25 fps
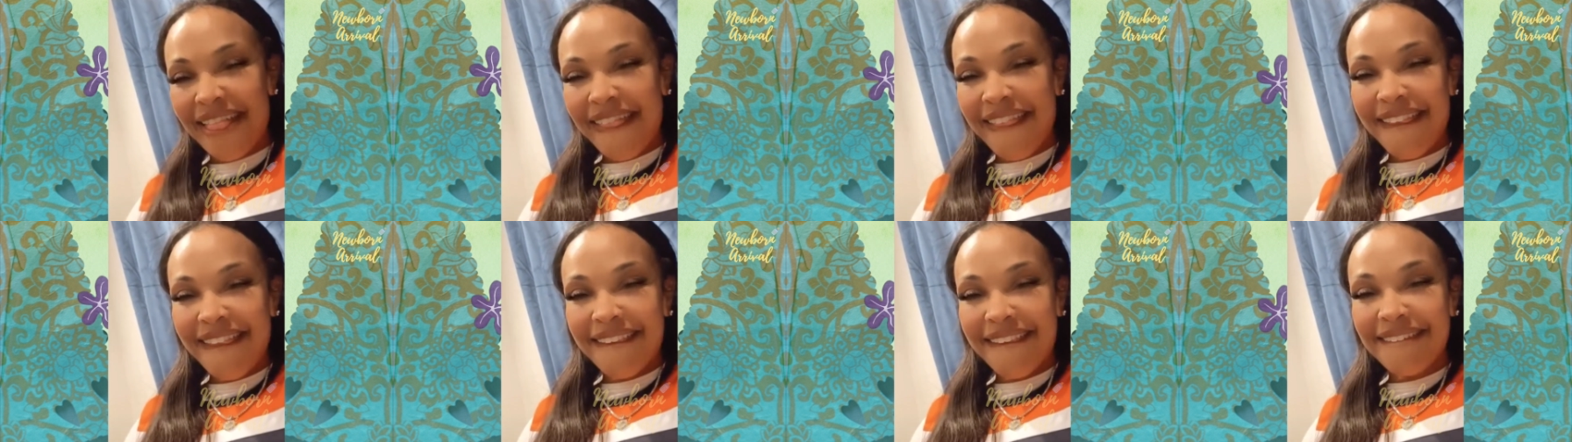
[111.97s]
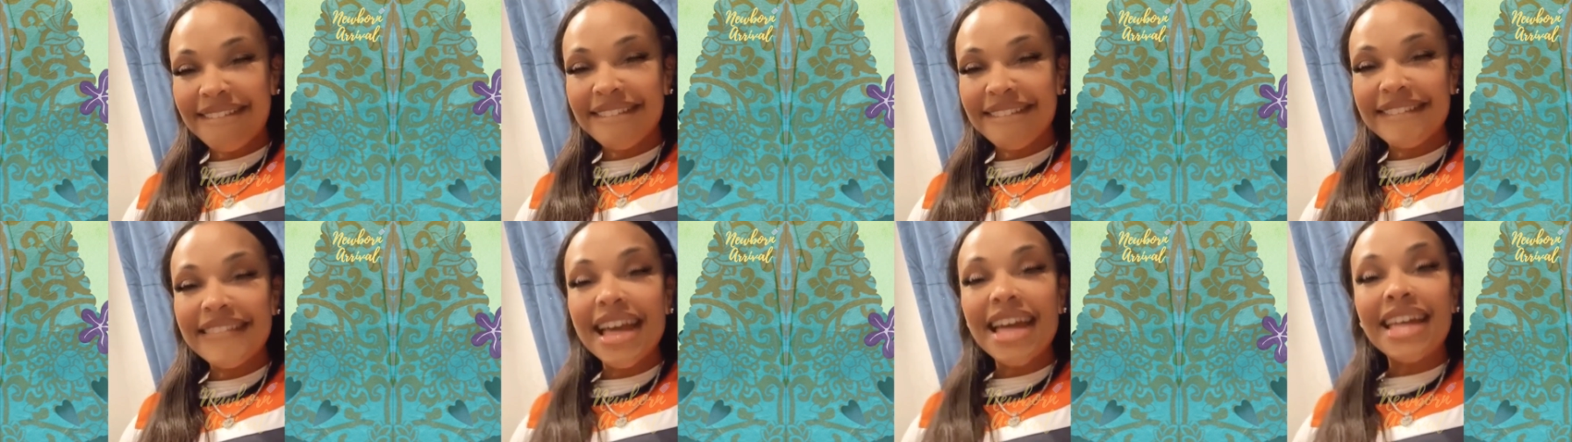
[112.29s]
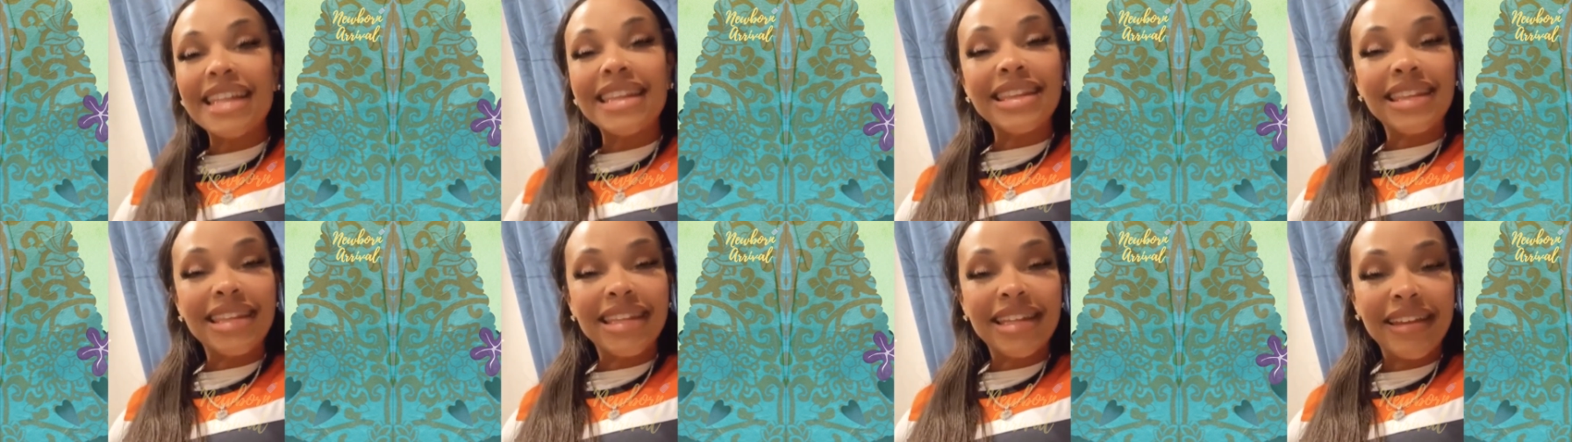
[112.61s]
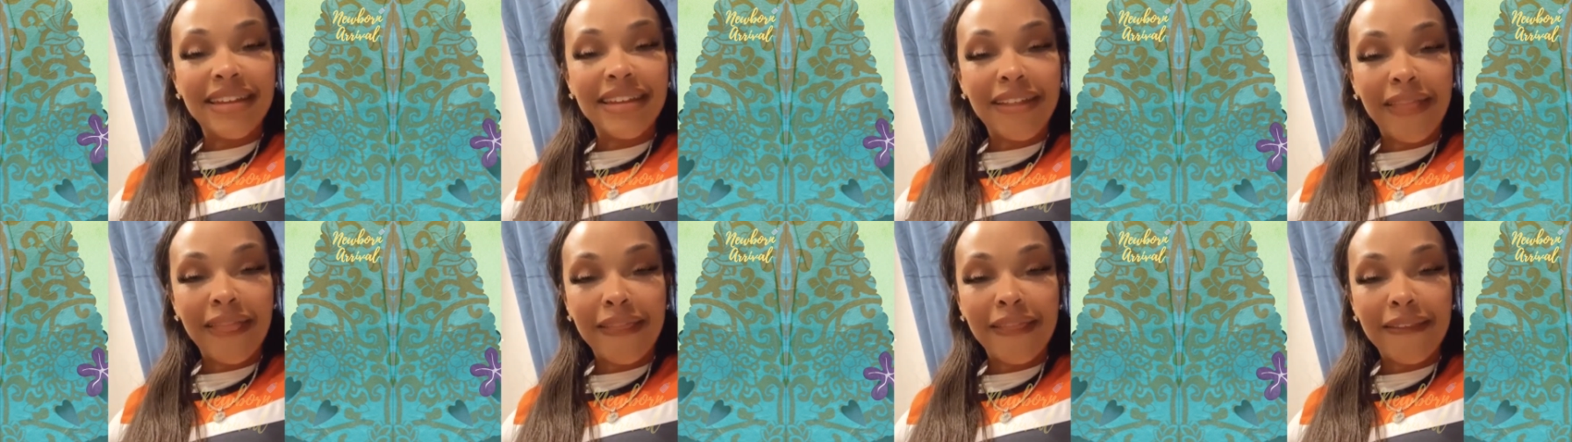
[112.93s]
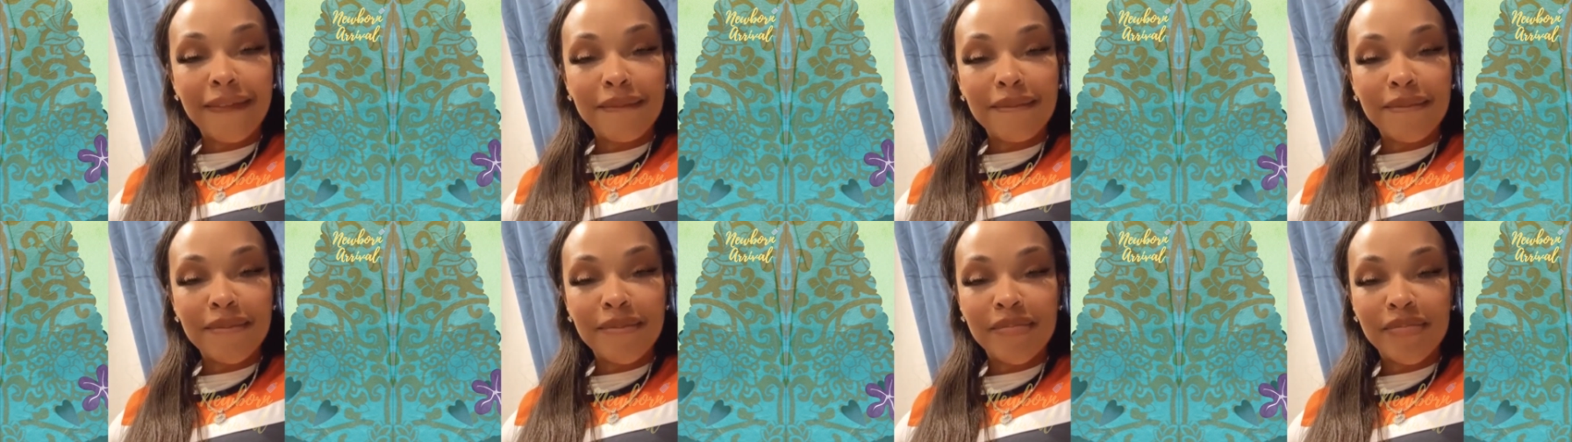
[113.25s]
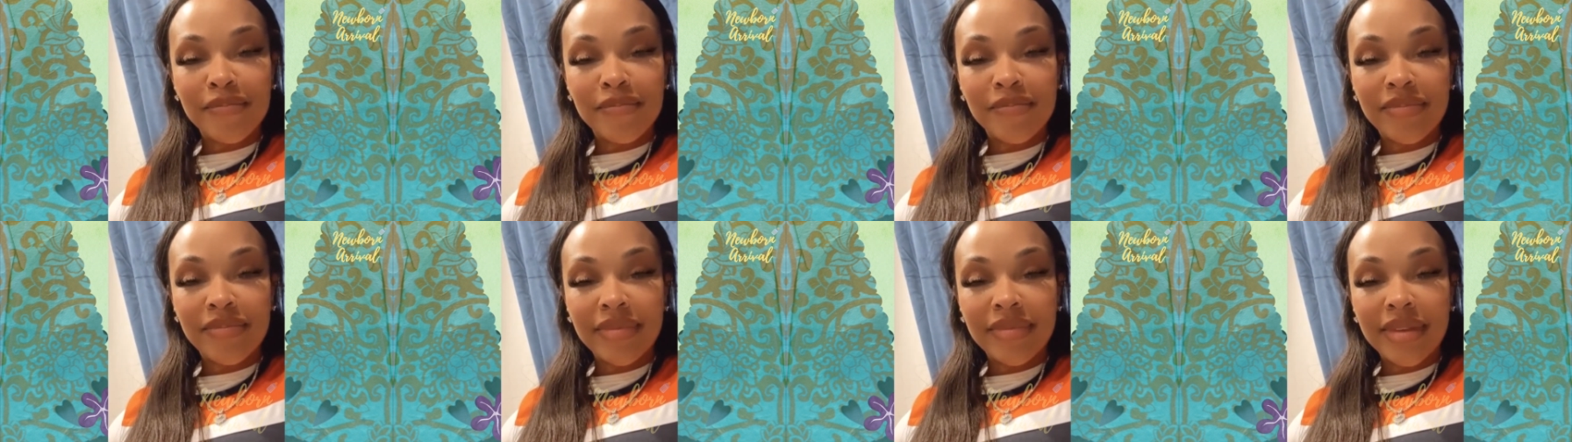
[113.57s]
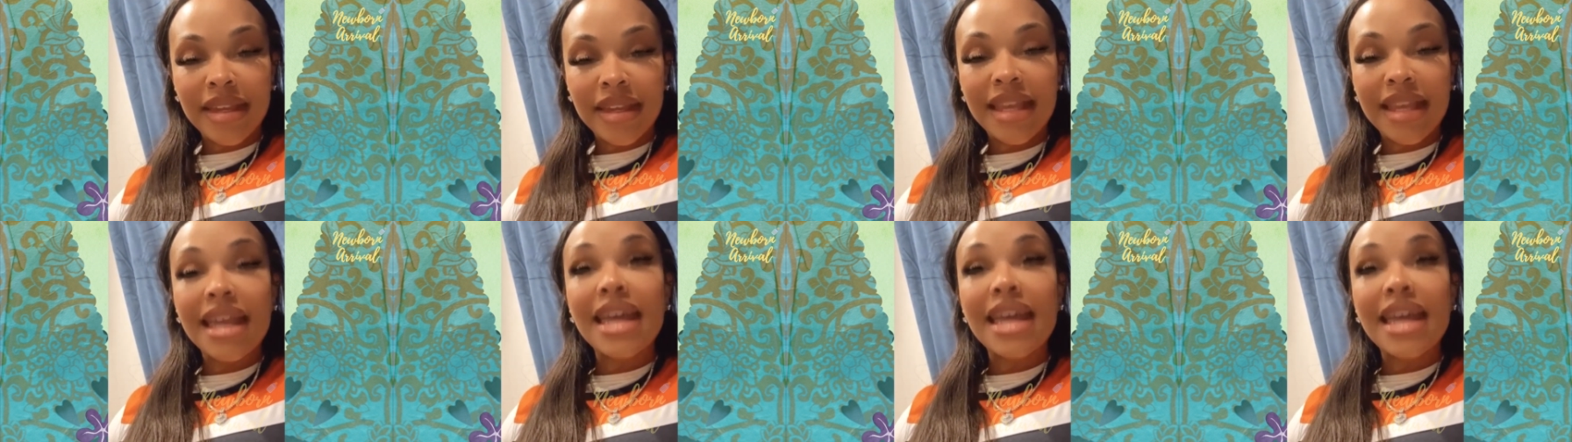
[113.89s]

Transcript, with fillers: Your nephew is too cool for school.